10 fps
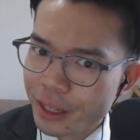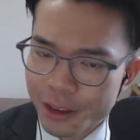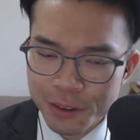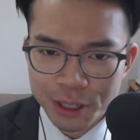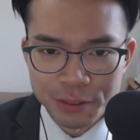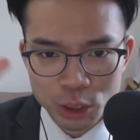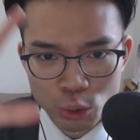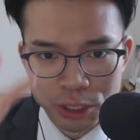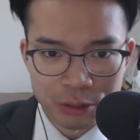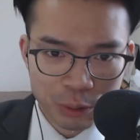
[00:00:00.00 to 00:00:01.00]
if you live in the
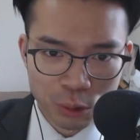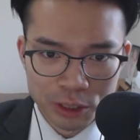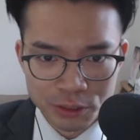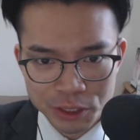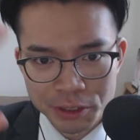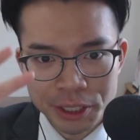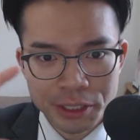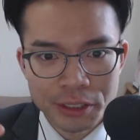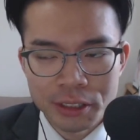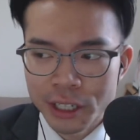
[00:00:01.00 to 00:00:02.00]
23 wards of
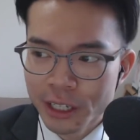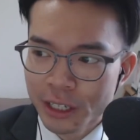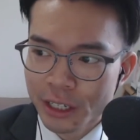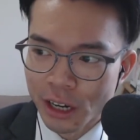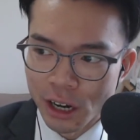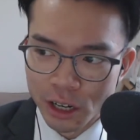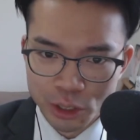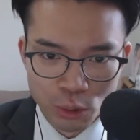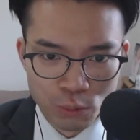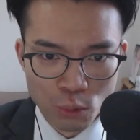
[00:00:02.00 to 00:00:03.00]
Tokyo,
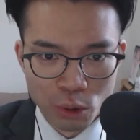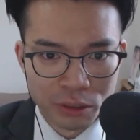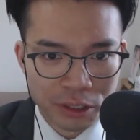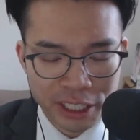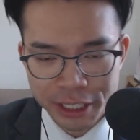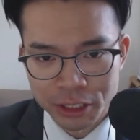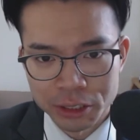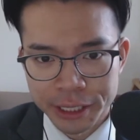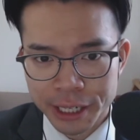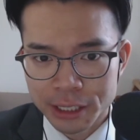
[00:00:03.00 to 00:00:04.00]
your ward will collect your
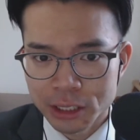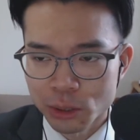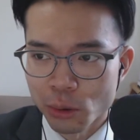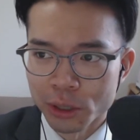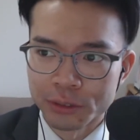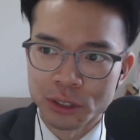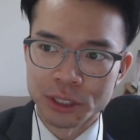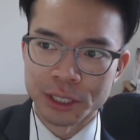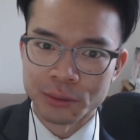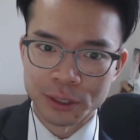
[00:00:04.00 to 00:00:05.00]
tax, or if you're
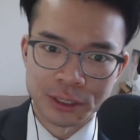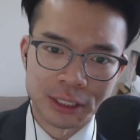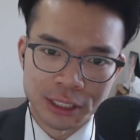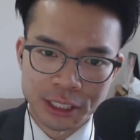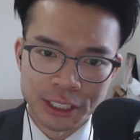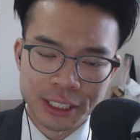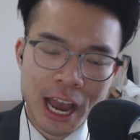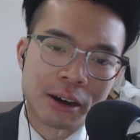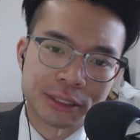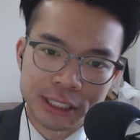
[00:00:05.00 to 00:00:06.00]
in one of the cities
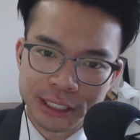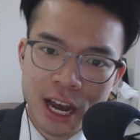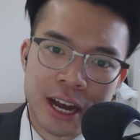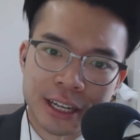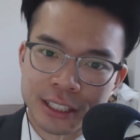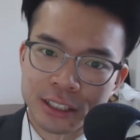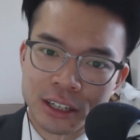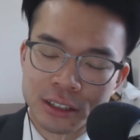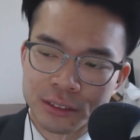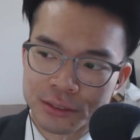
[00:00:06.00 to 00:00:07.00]
outside
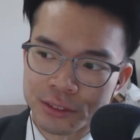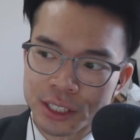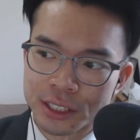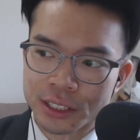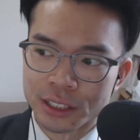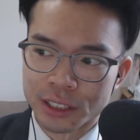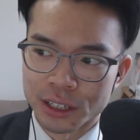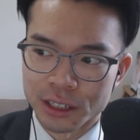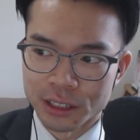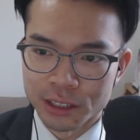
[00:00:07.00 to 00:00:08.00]
of the
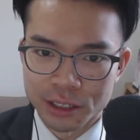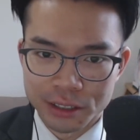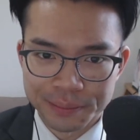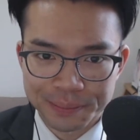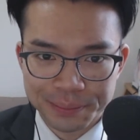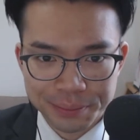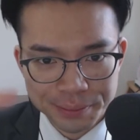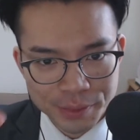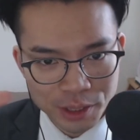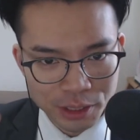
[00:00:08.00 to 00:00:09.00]

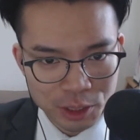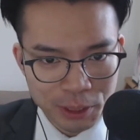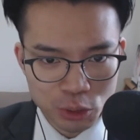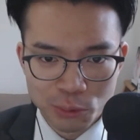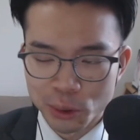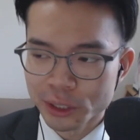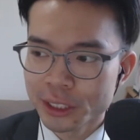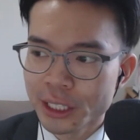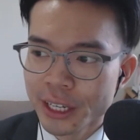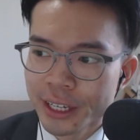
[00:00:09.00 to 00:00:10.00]
special
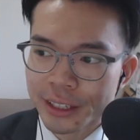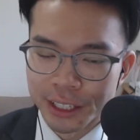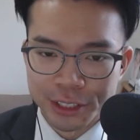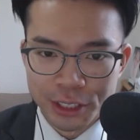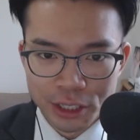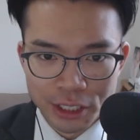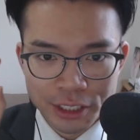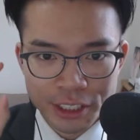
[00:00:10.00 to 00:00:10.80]
wards, then the